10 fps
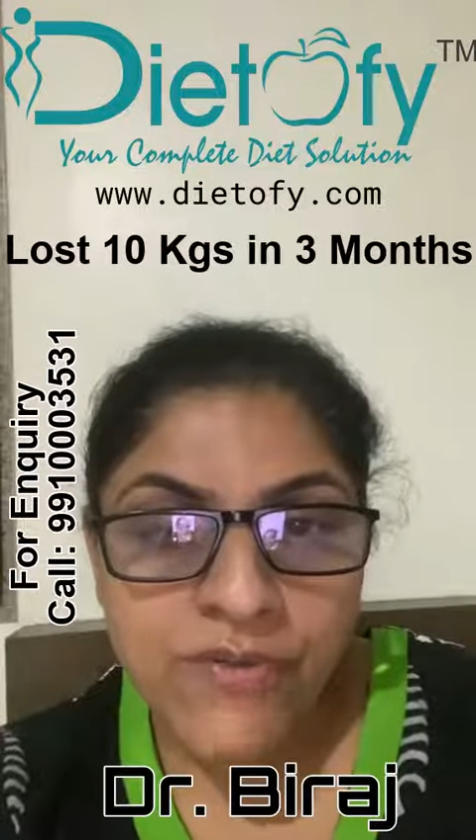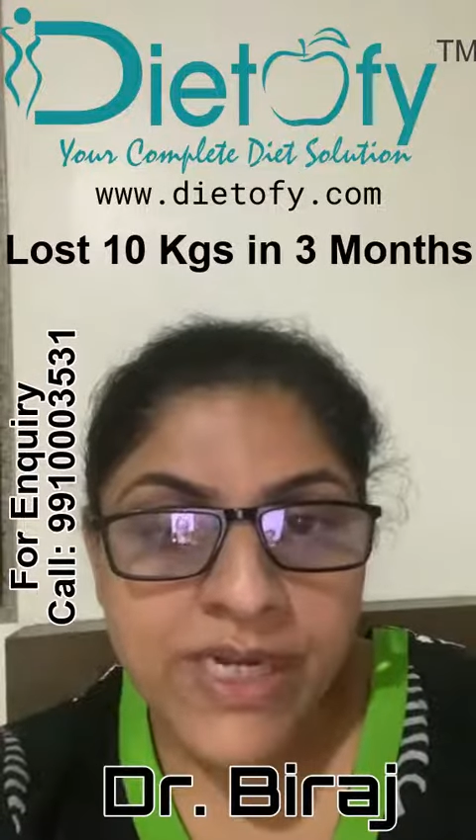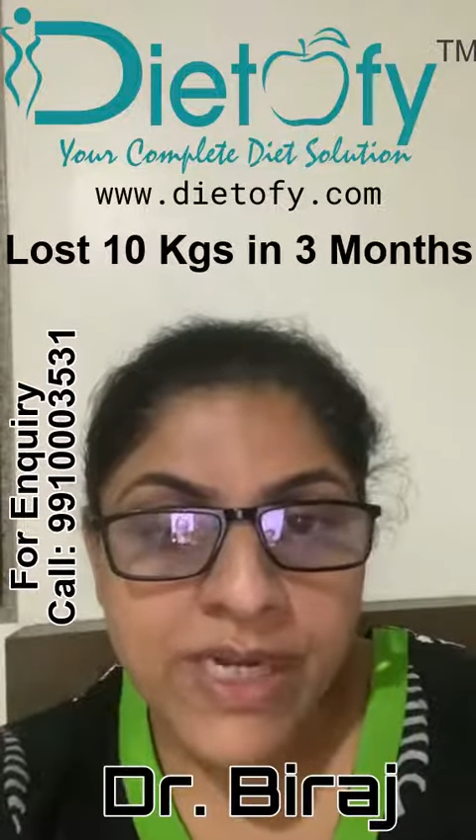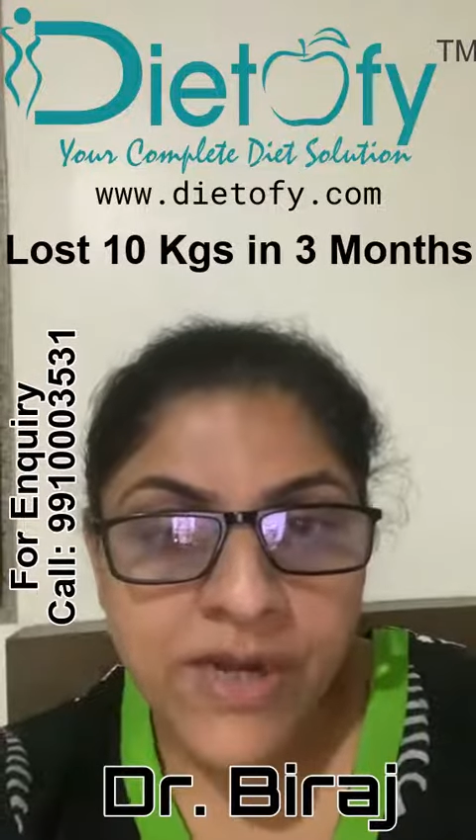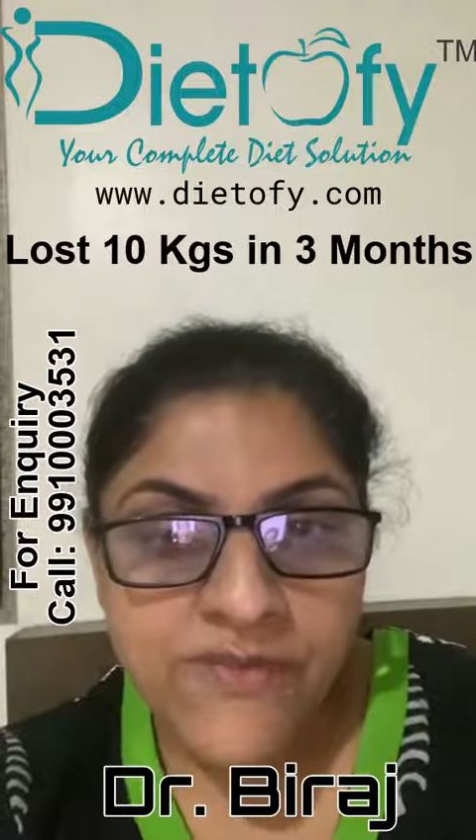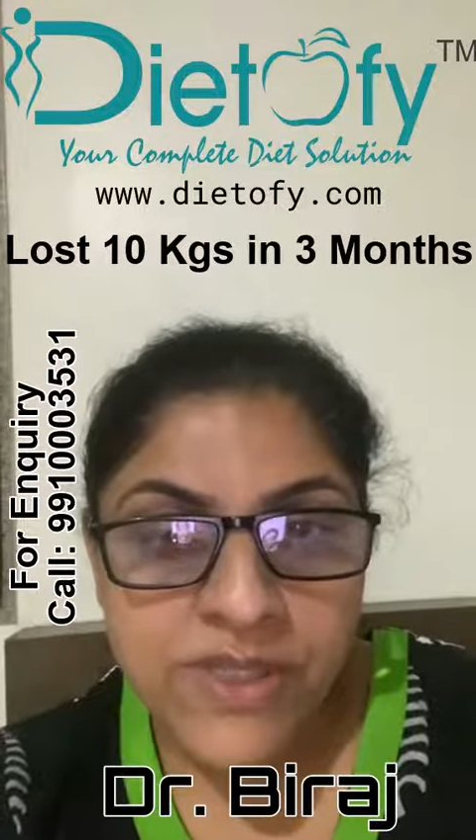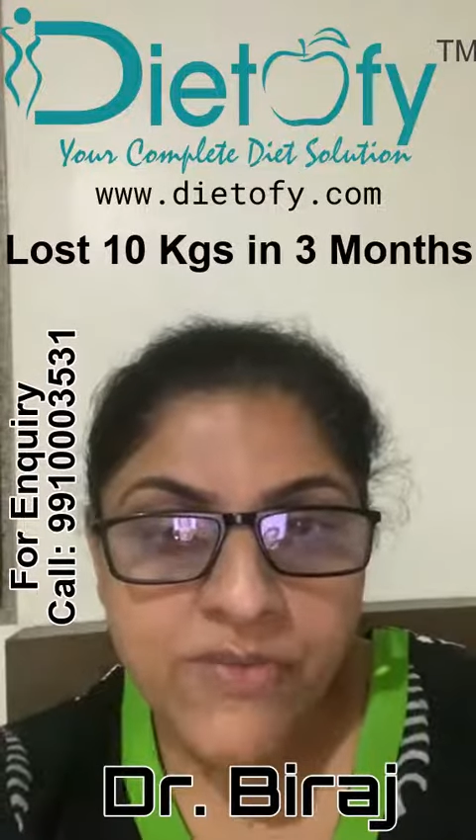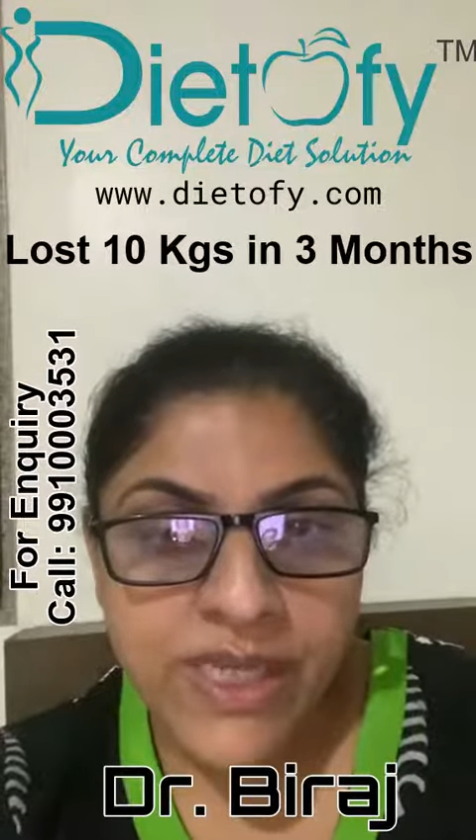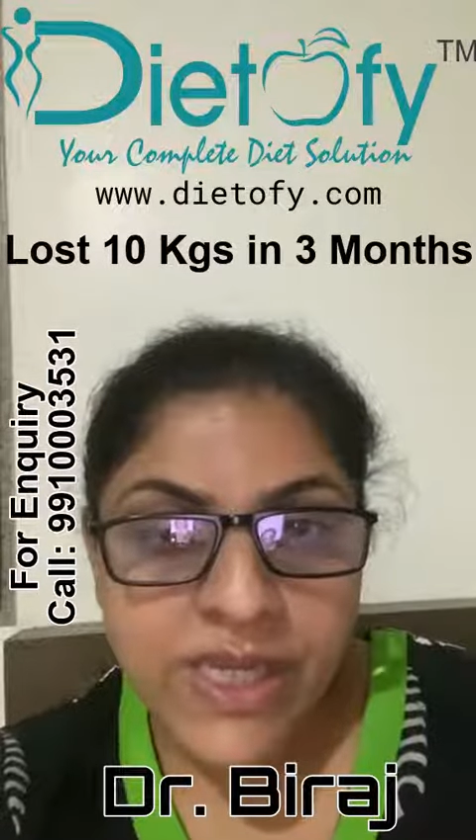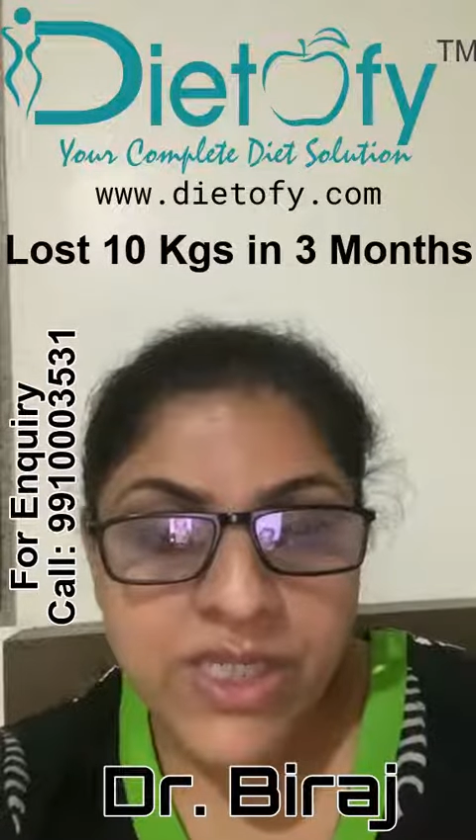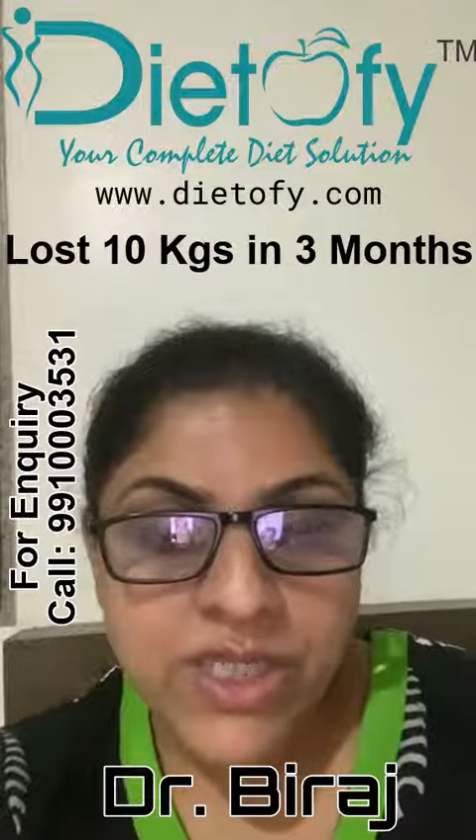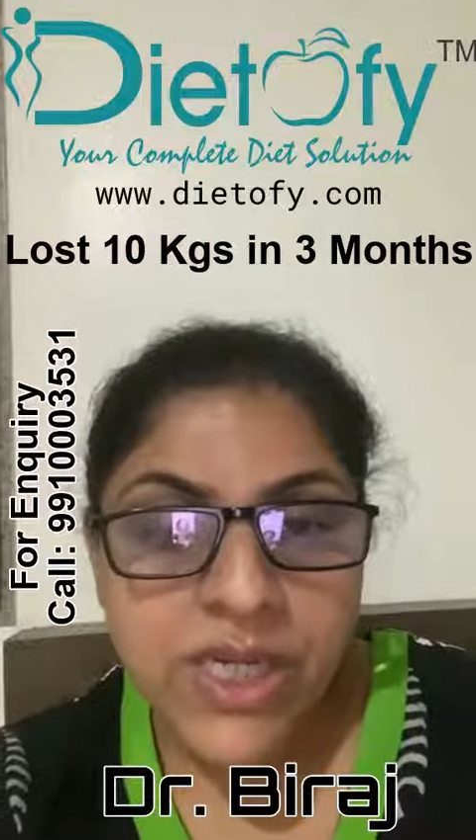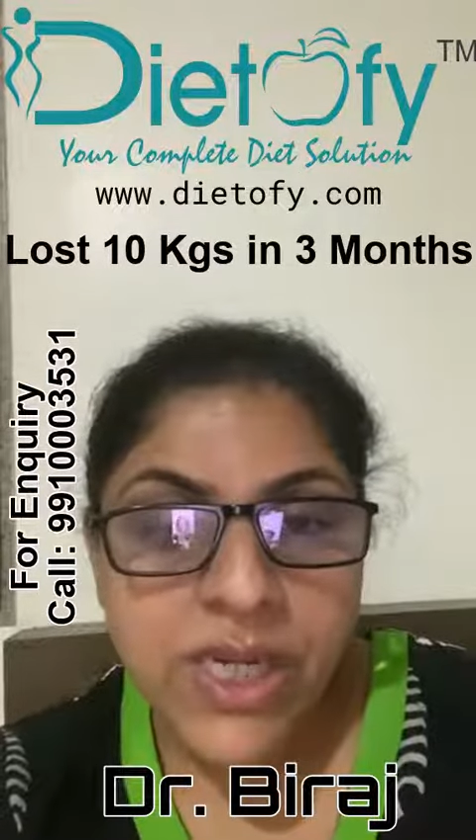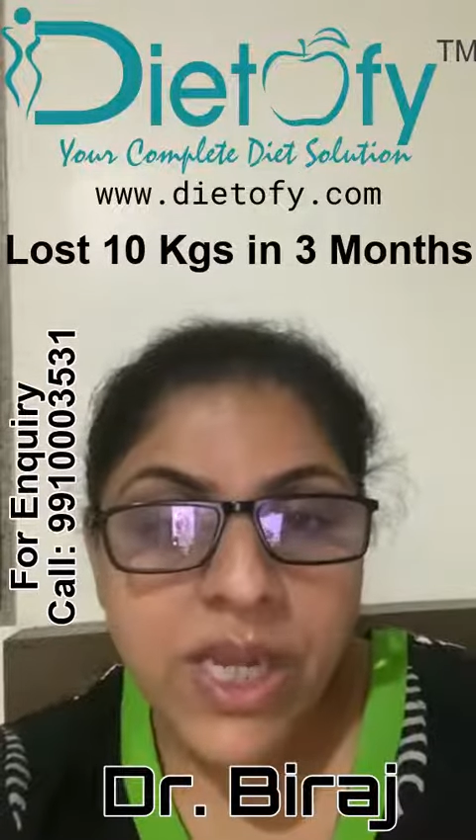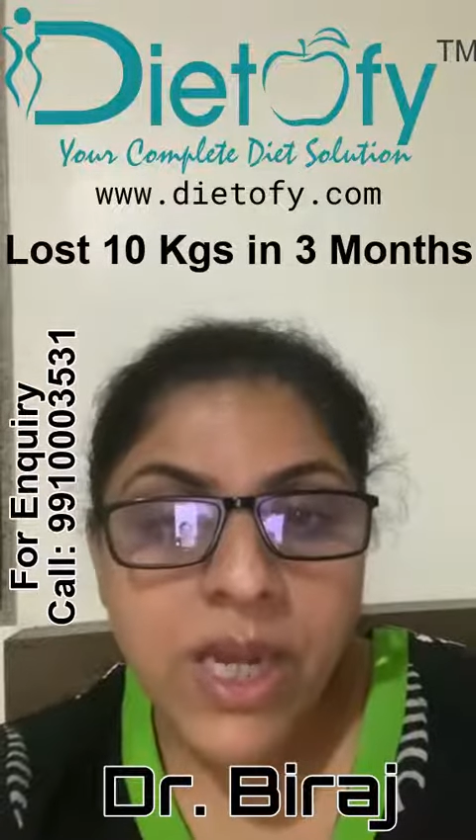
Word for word: weight after the vacation